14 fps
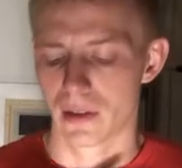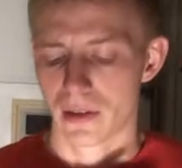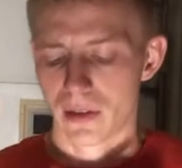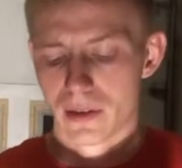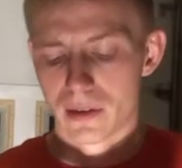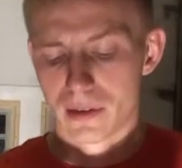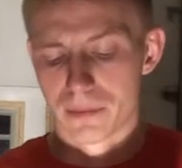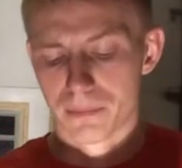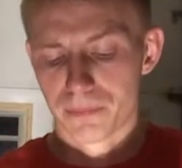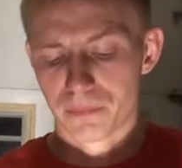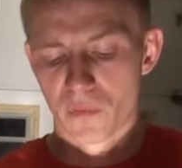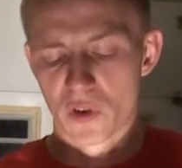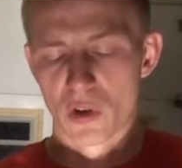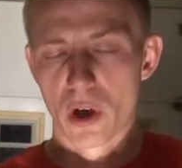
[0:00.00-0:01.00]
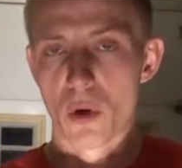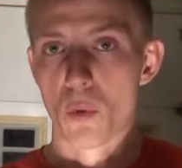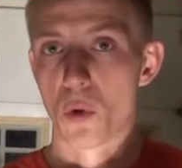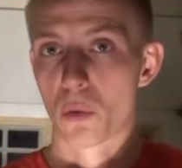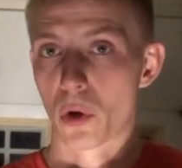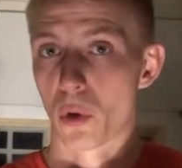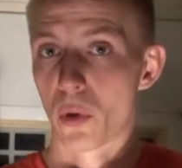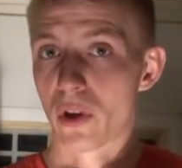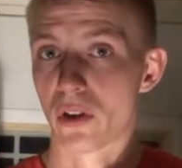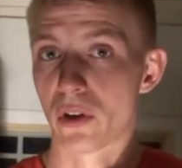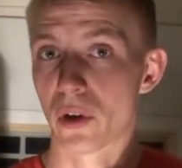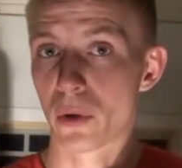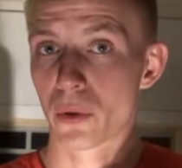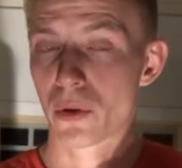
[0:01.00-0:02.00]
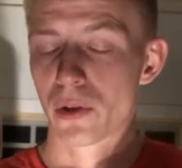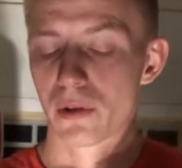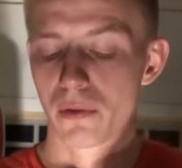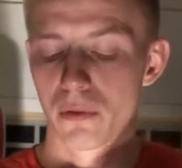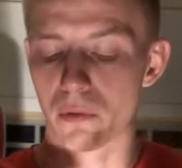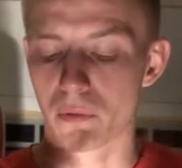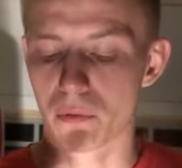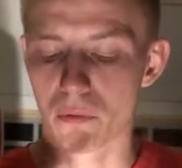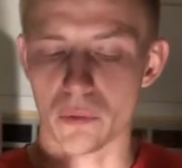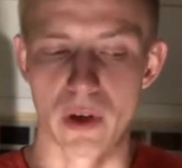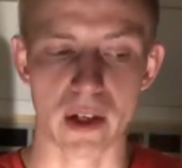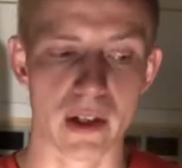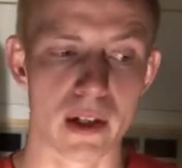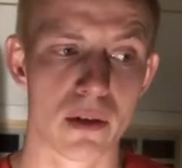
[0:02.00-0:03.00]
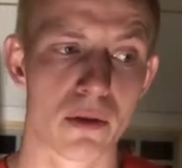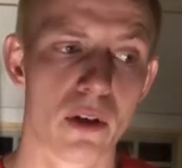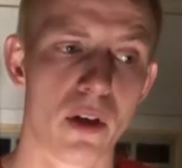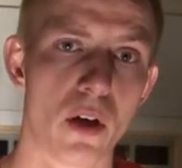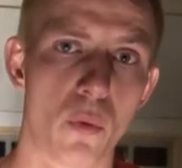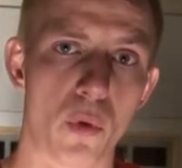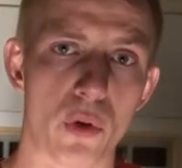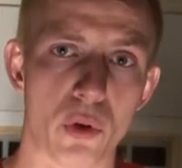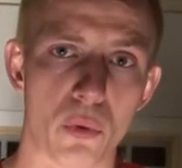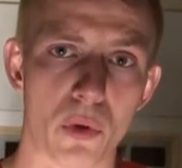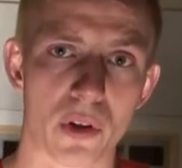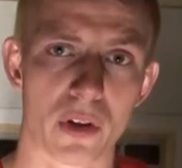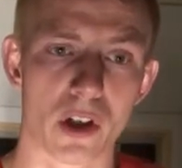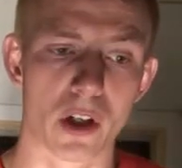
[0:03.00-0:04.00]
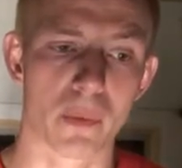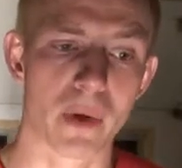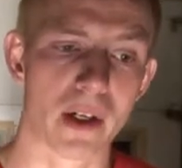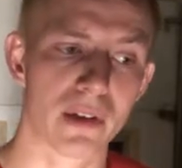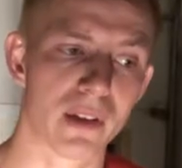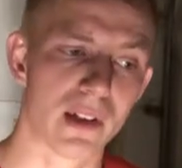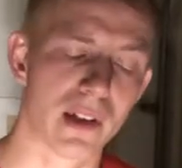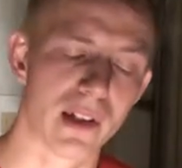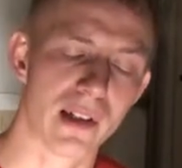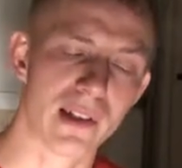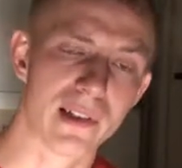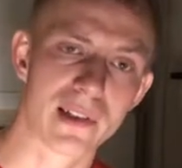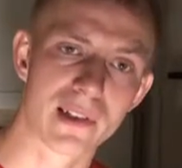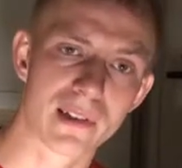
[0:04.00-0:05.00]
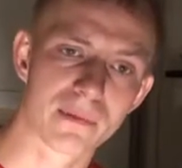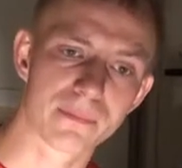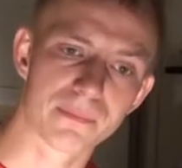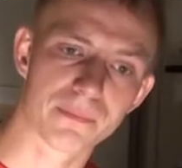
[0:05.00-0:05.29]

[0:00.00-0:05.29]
So I won't go into those right now. What I do want to talk about is